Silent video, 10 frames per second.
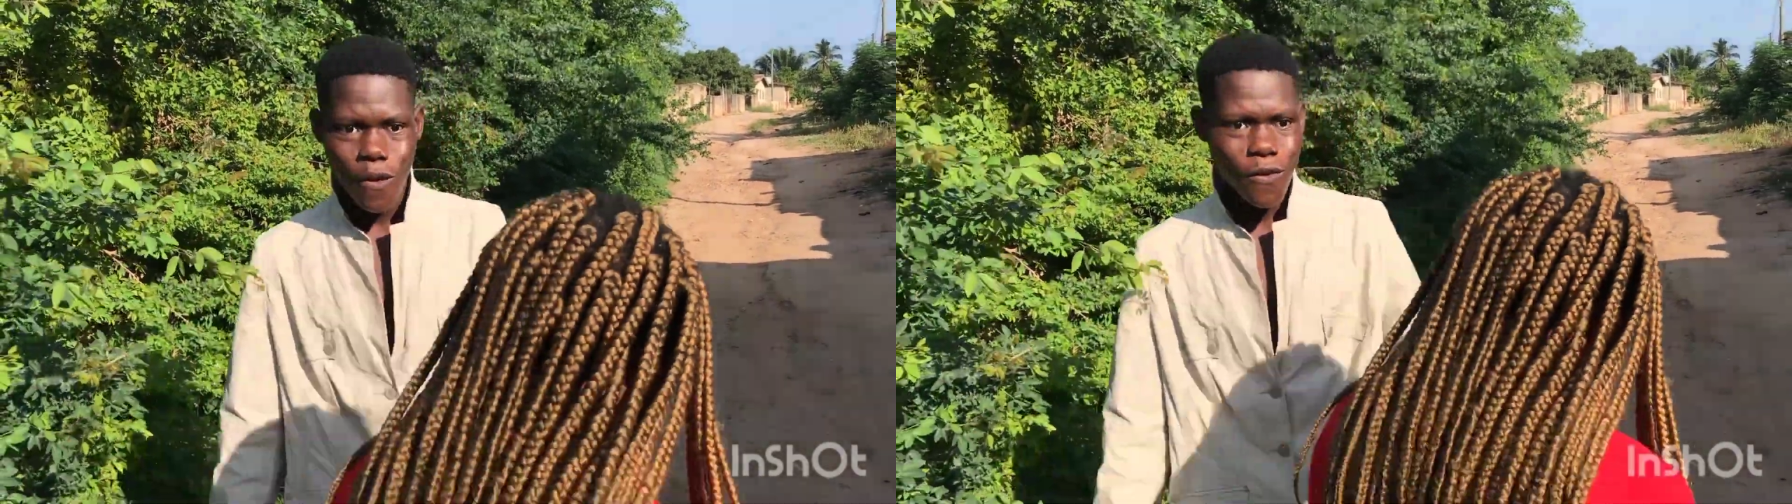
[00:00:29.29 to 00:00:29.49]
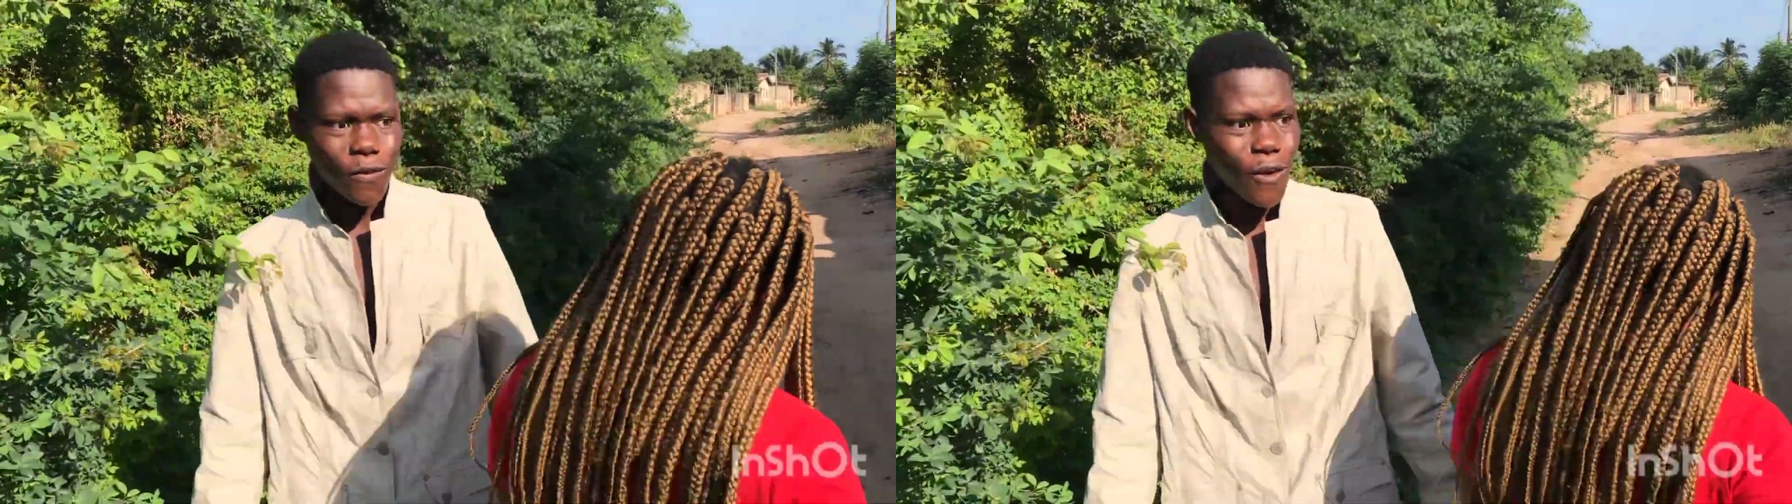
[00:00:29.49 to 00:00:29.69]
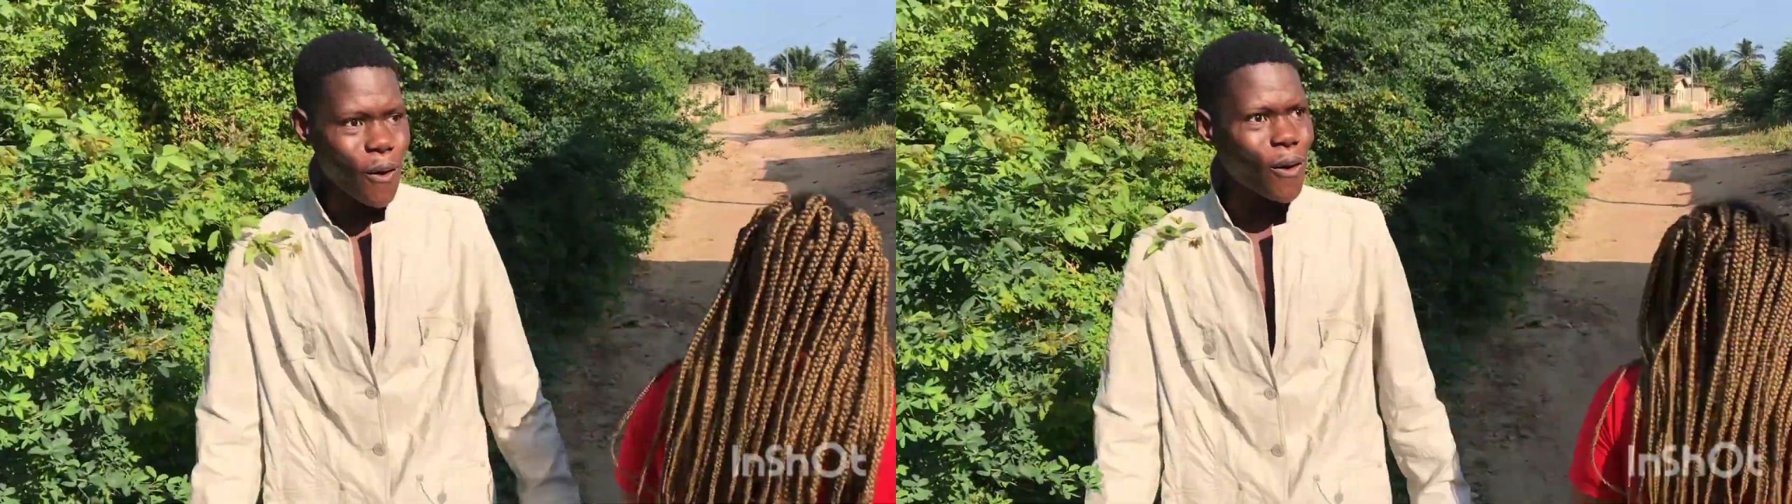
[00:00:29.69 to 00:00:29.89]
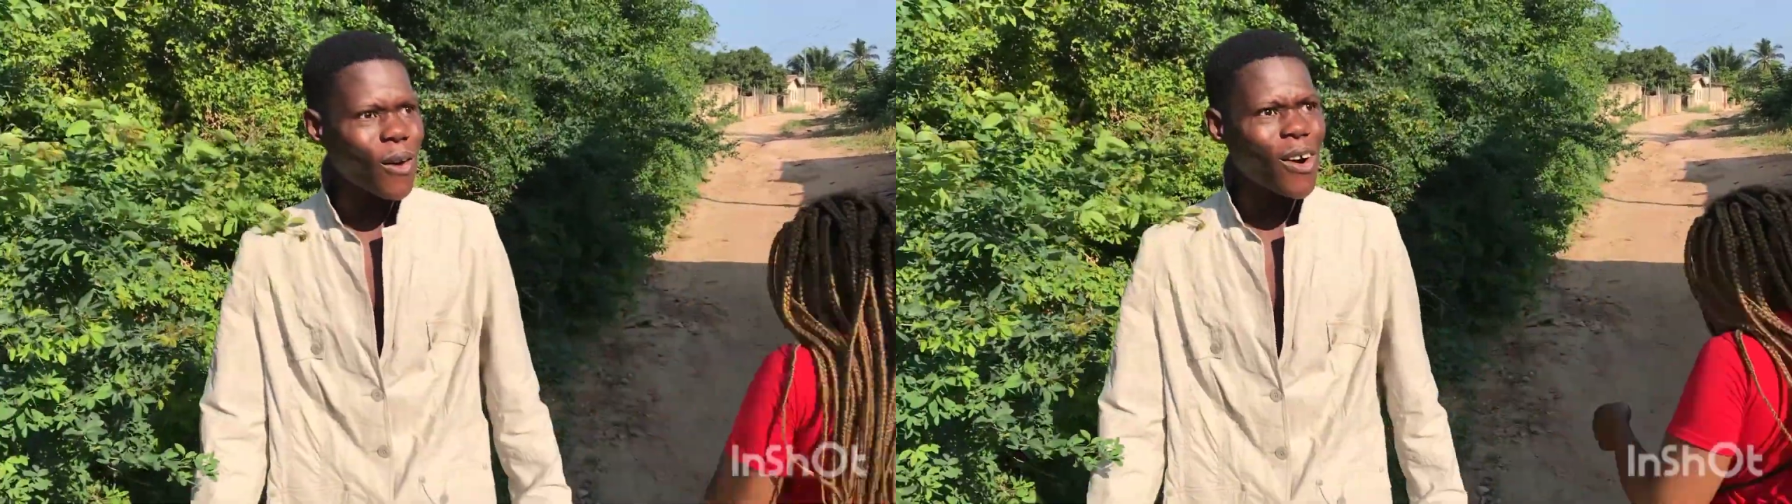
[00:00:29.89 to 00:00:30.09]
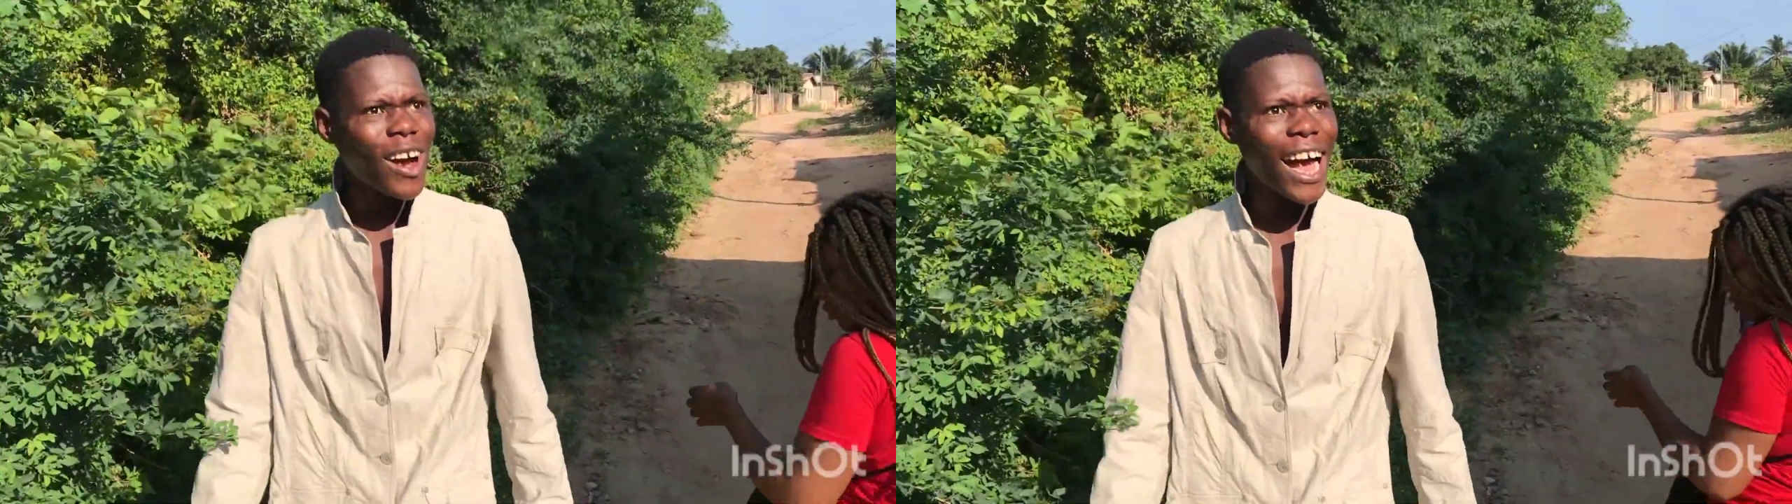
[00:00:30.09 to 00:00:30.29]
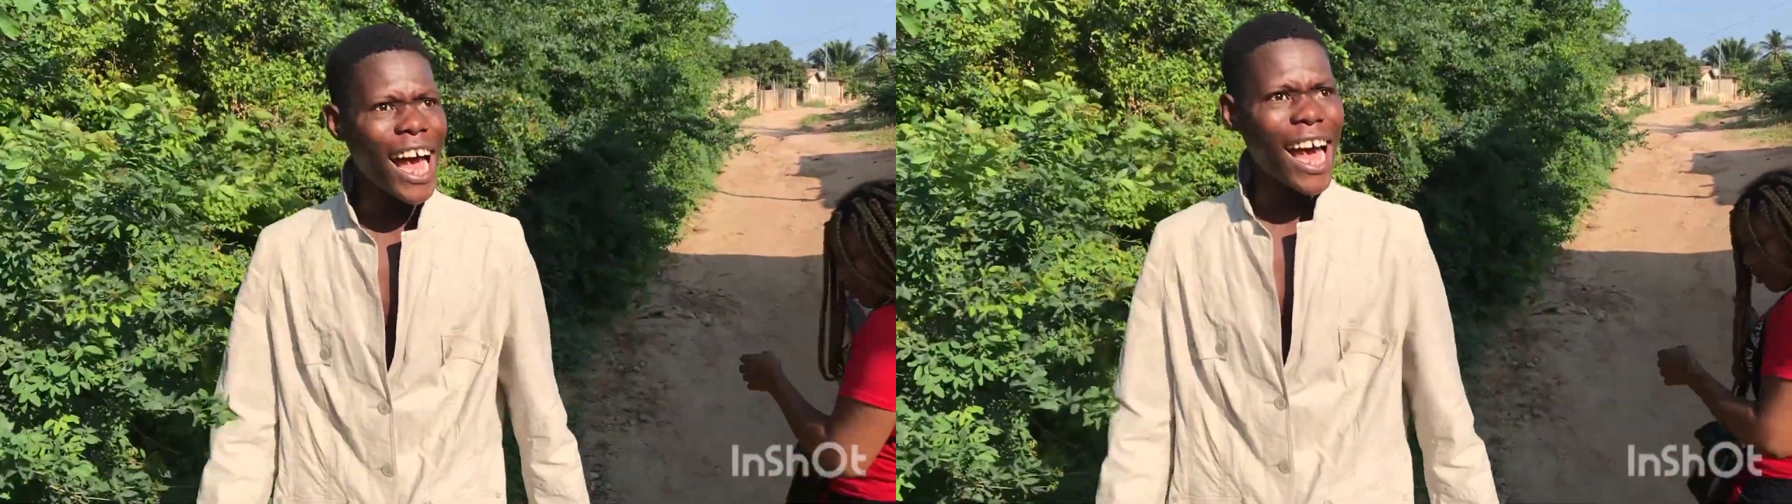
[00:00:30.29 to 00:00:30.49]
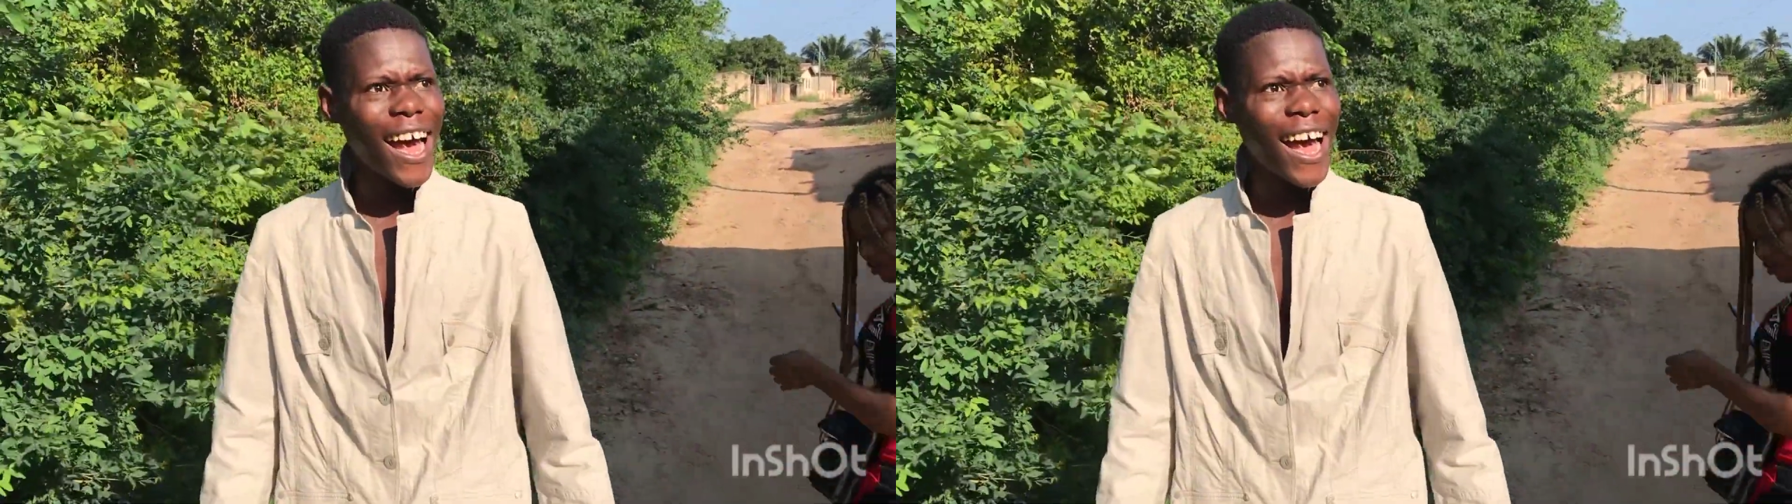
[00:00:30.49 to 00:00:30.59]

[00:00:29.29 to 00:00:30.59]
fufu. Hey,